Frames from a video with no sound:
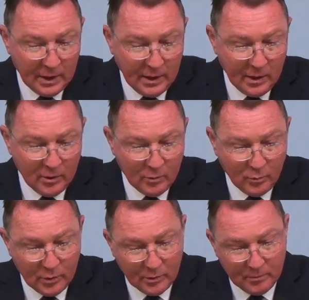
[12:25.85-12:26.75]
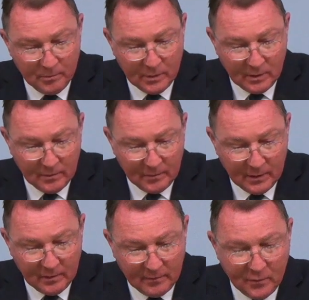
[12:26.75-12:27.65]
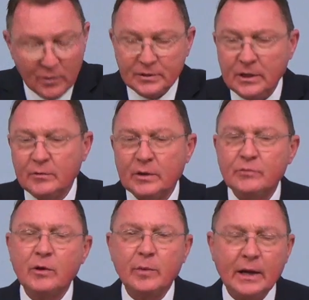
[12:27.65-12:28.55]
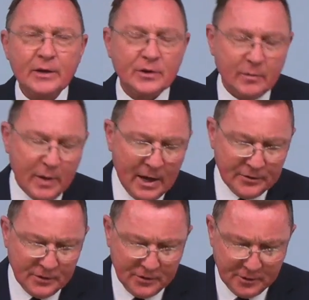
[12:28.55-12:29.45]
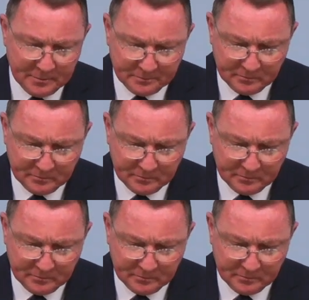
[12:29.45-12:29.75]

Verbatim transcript: here we're forced into a tribulation passage,